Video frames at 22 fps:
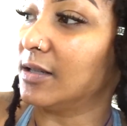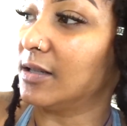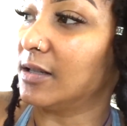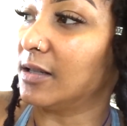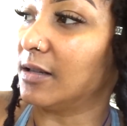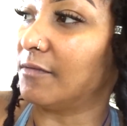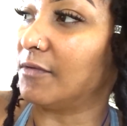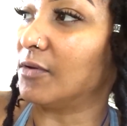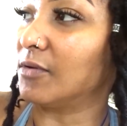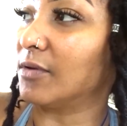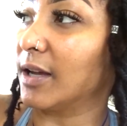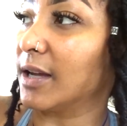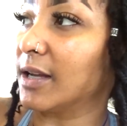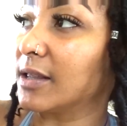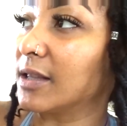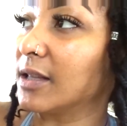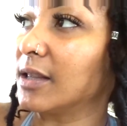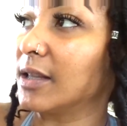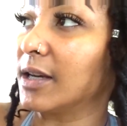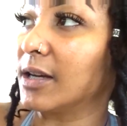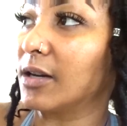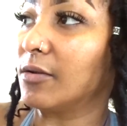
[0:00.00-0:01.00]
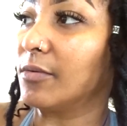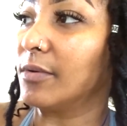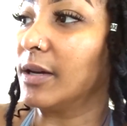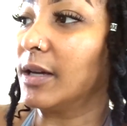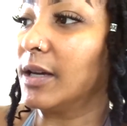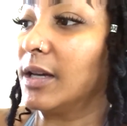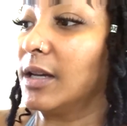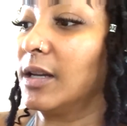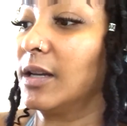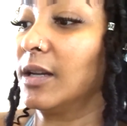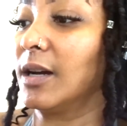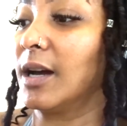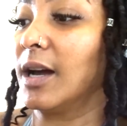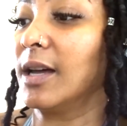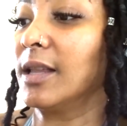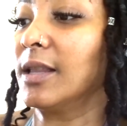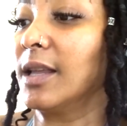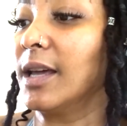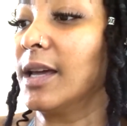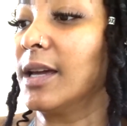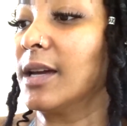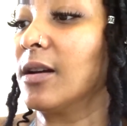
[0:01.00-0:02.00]
If you like the liquid, I
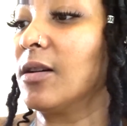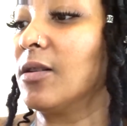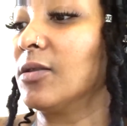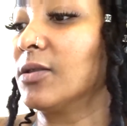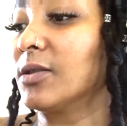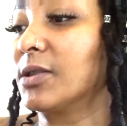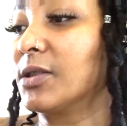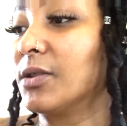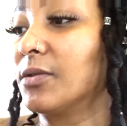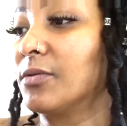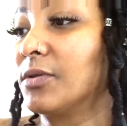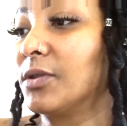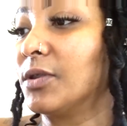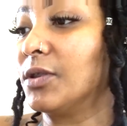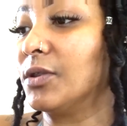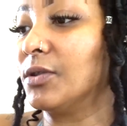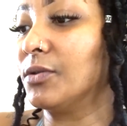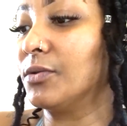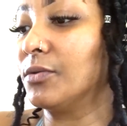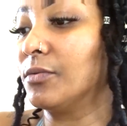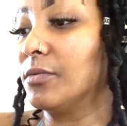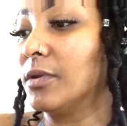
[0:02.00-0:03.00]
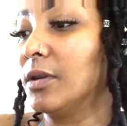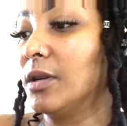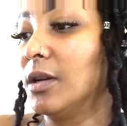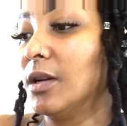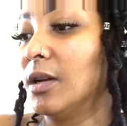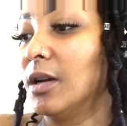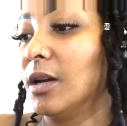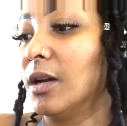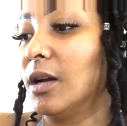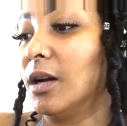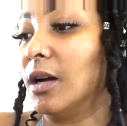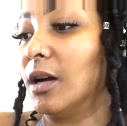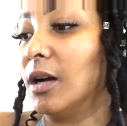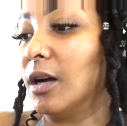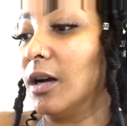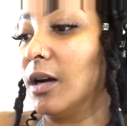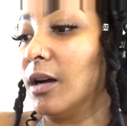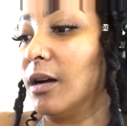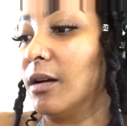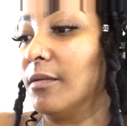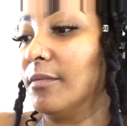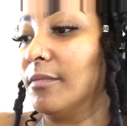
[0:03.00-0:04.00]
like also to.
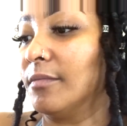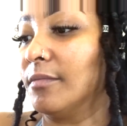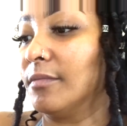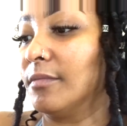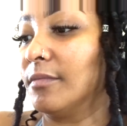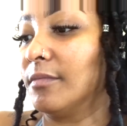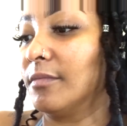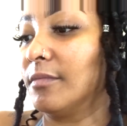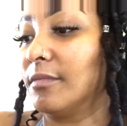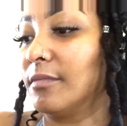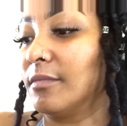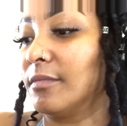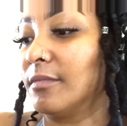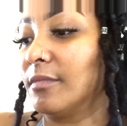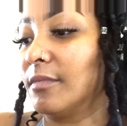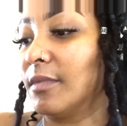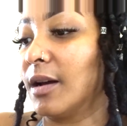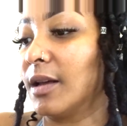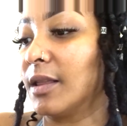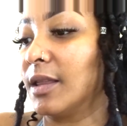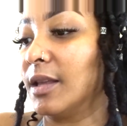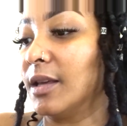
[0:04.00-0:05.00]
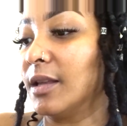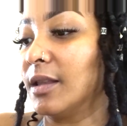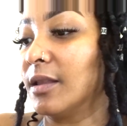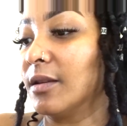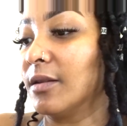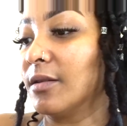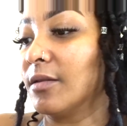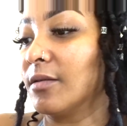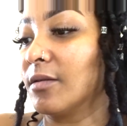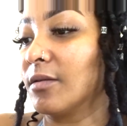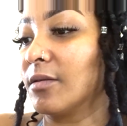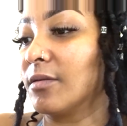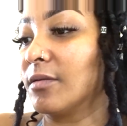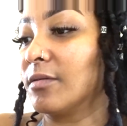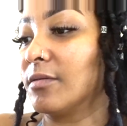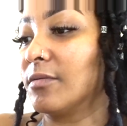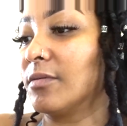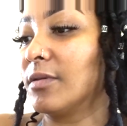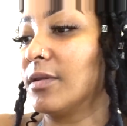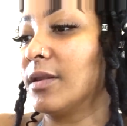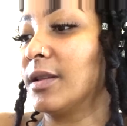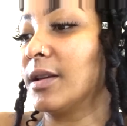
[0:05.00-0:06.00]
Um, I think they're,
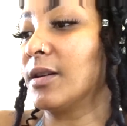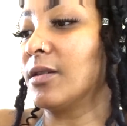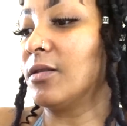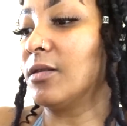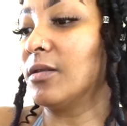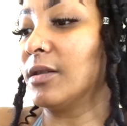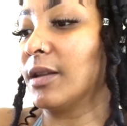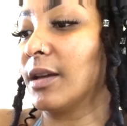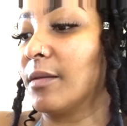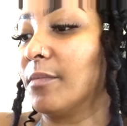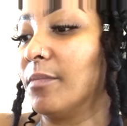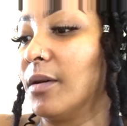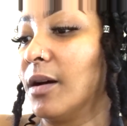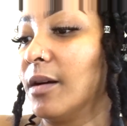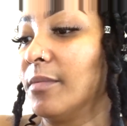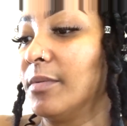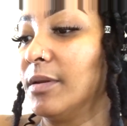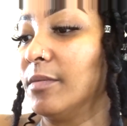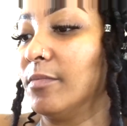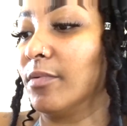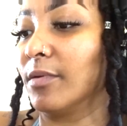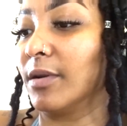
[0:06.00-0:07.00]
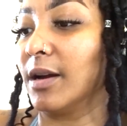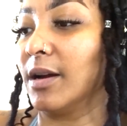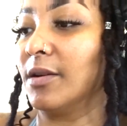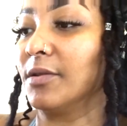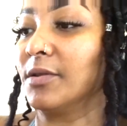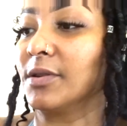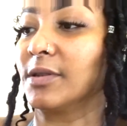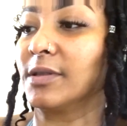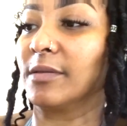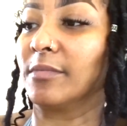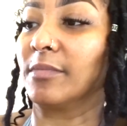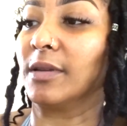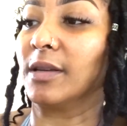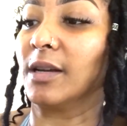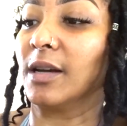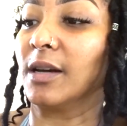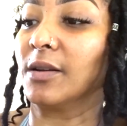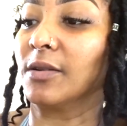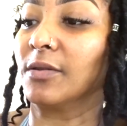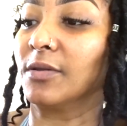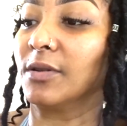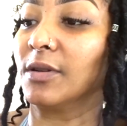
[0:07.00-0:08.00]
what are they called? Like Bobbi Brown or something.
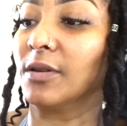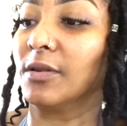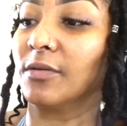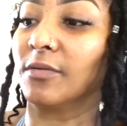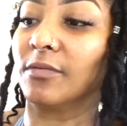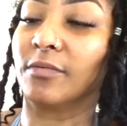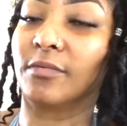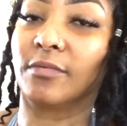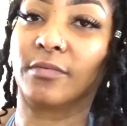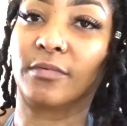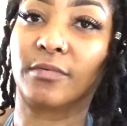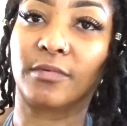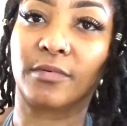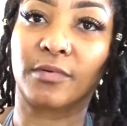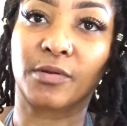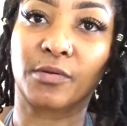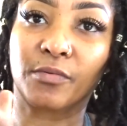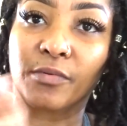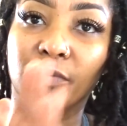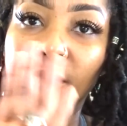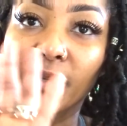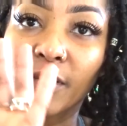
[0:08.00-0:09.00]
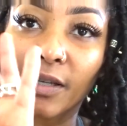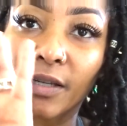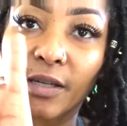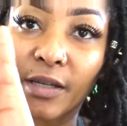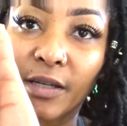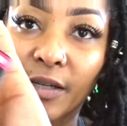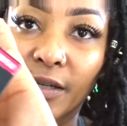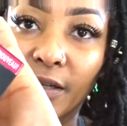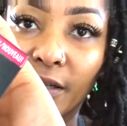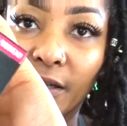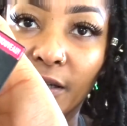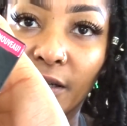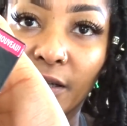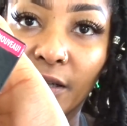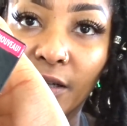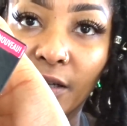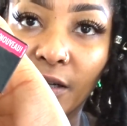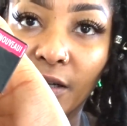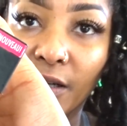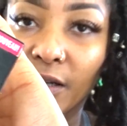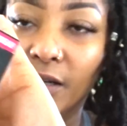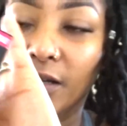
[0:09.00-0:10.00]
I don't know. It's really good
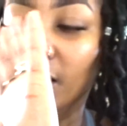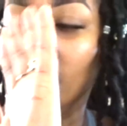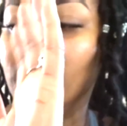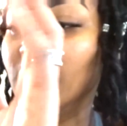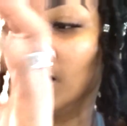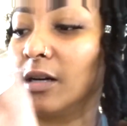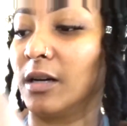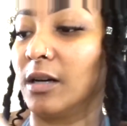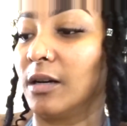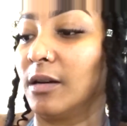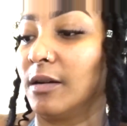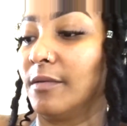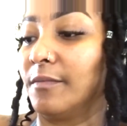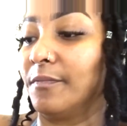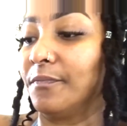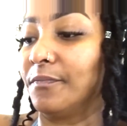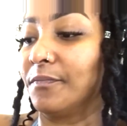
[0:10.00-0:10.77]
um,